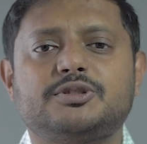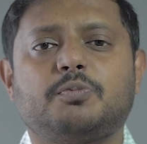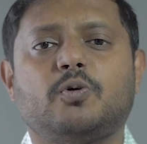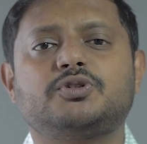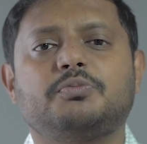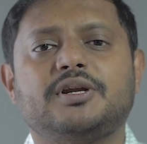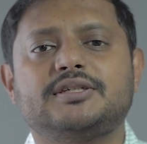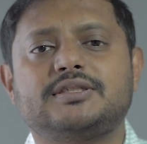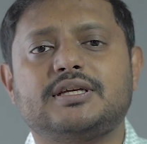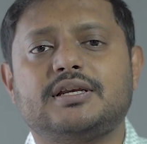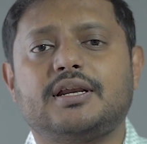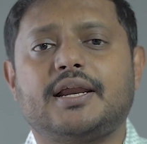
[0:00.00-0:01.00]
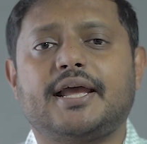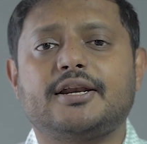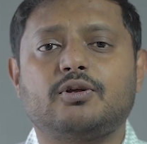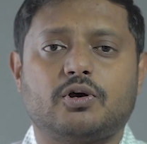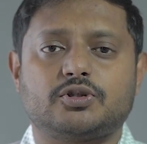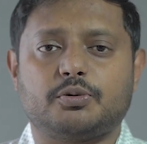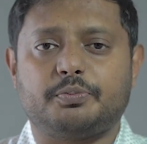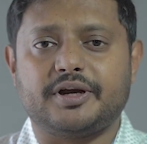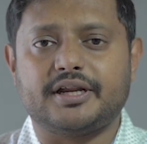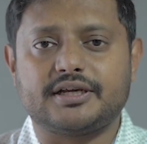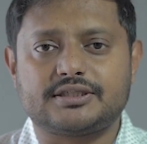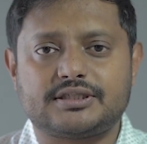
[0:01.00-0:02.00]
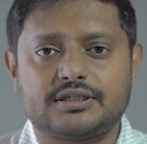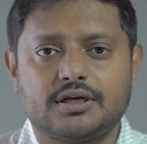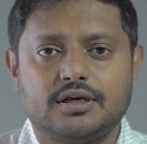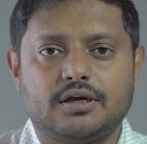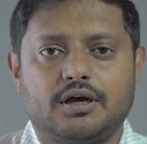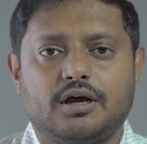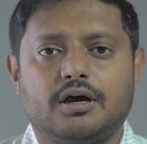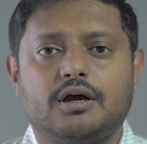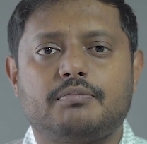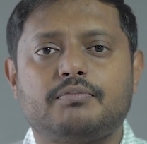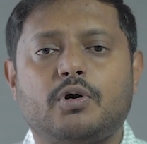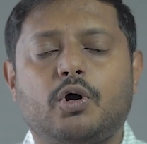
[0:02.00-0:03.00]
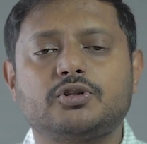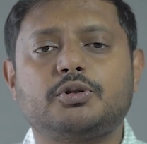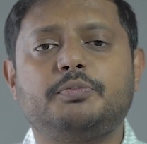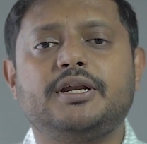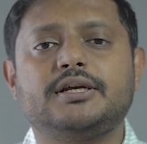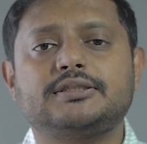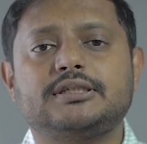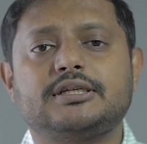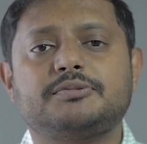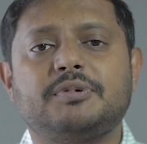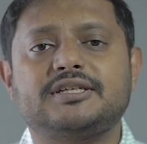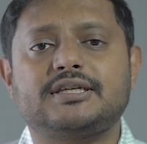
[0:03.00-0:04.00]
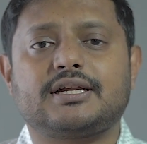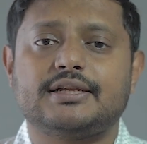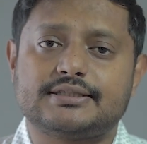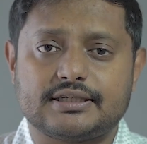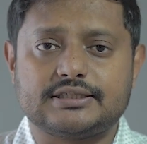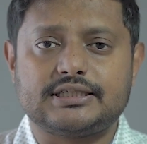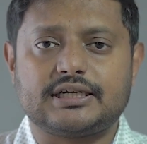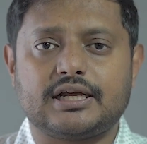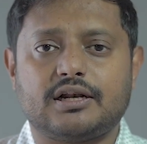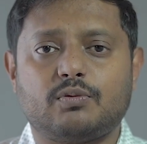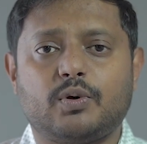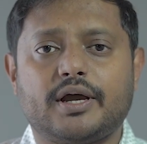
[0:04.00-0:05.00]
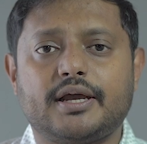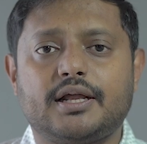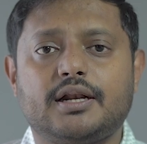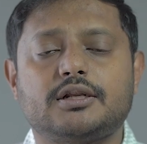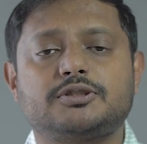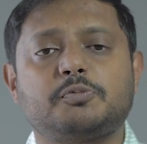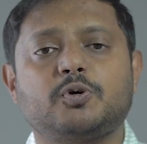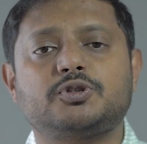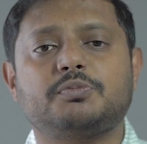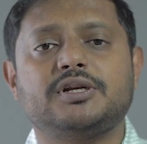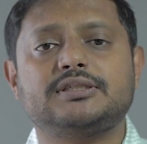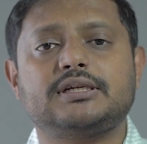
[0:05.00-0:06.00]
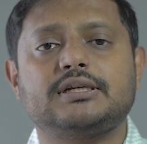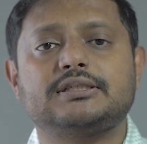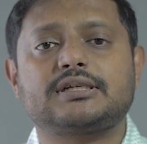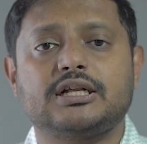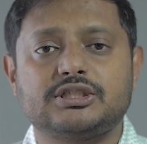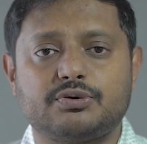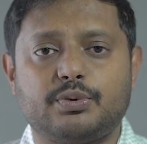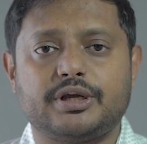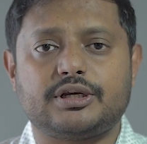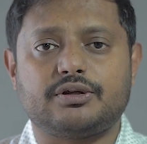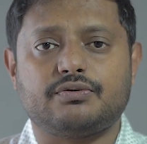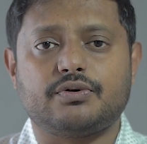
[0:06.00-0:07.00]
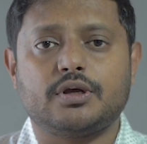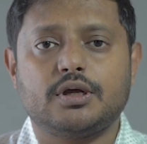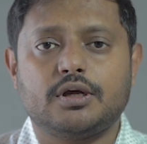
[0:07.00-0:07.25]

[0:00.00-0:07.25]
sports medicine and orthopedics? Orthopedics is basically surgical, while sports medicine is conservative.